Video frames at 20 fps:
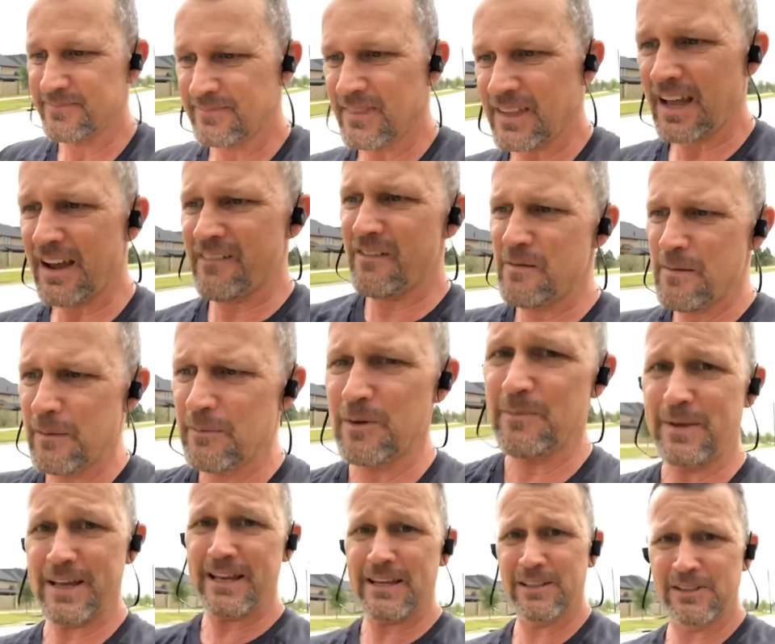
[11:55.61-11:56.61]
I remember
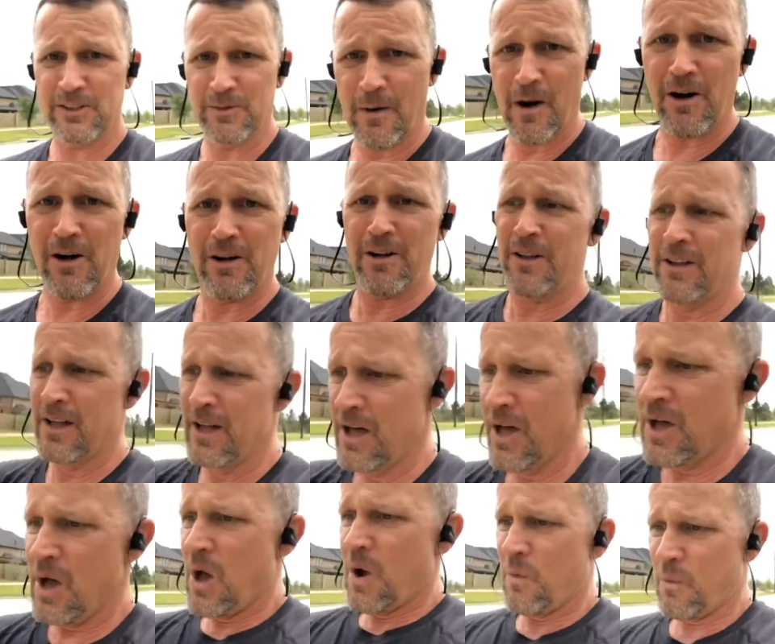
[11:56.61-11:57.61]
being small,
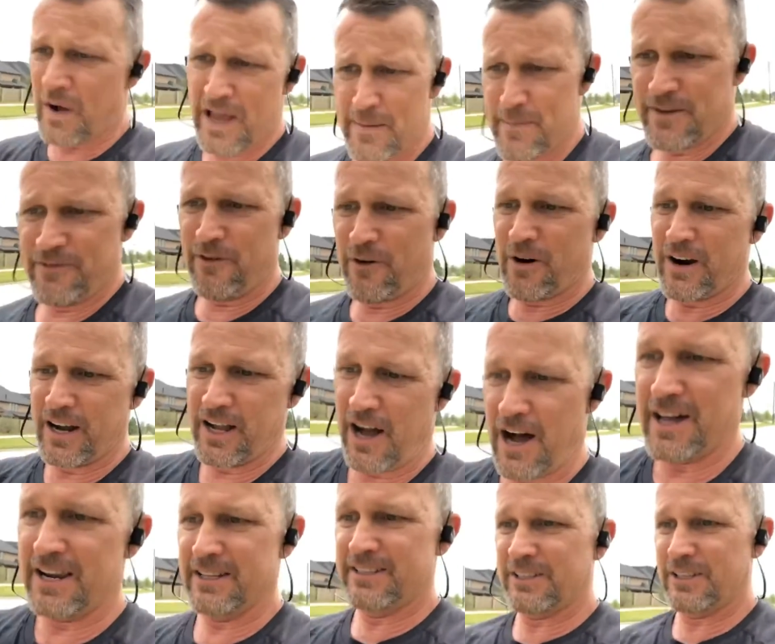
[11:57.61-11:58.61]
way before I got
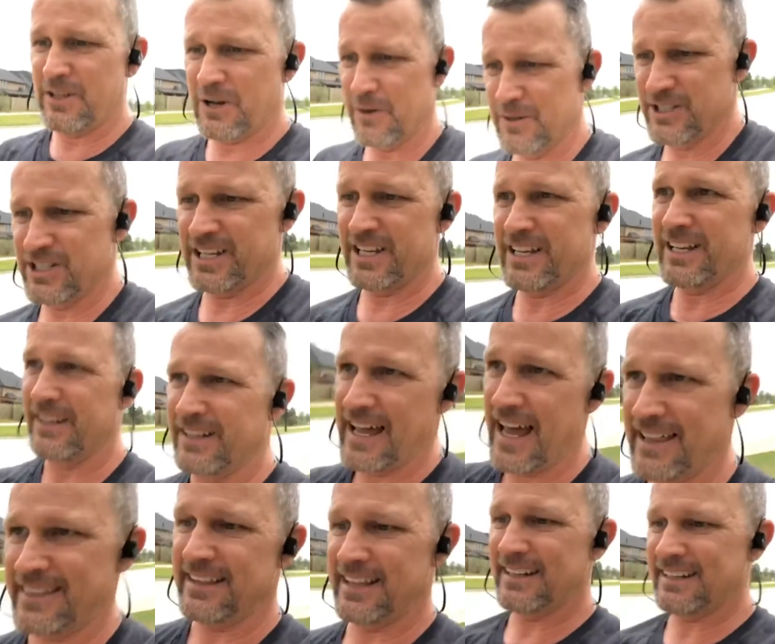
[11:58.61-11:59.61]
into coaching and
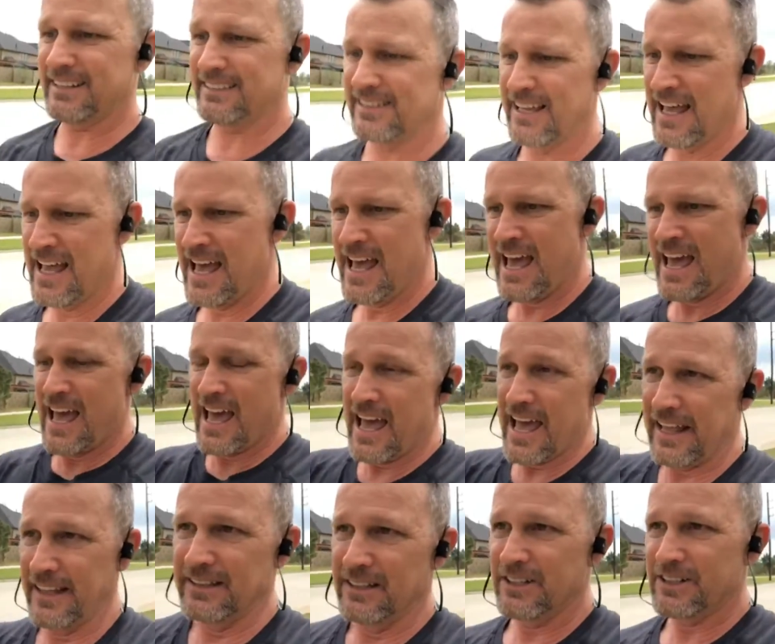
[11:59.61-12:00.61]
athletics,
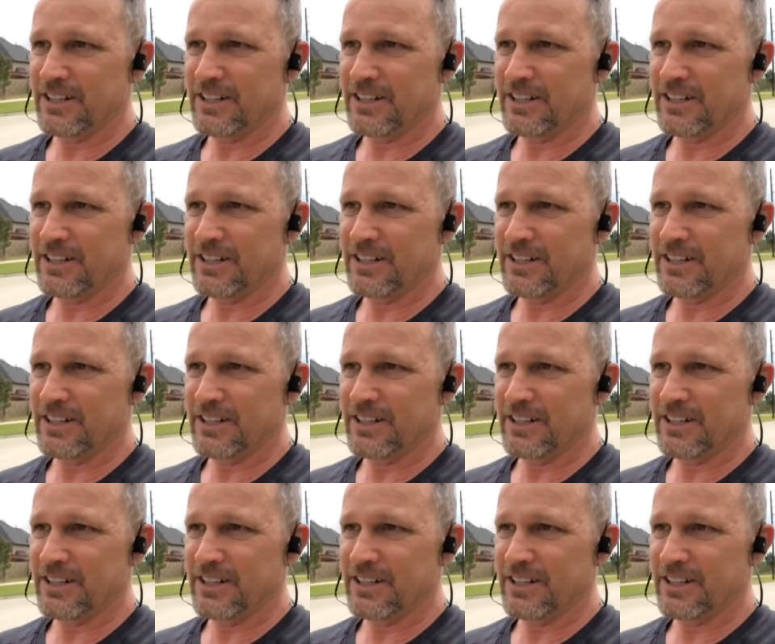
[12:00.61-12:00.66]
and looking